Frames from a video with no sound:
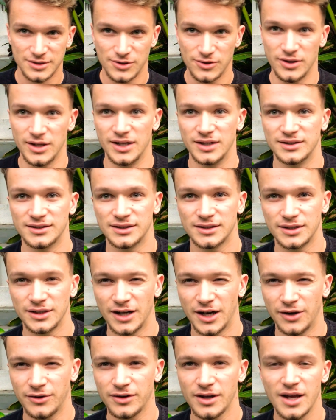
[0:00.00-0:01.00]
2 years,
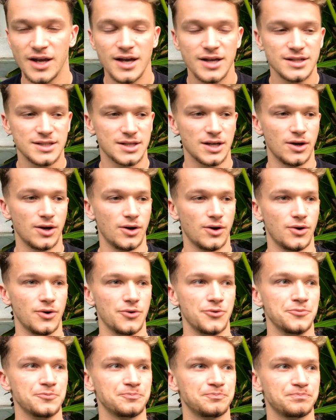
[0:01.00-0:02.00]
so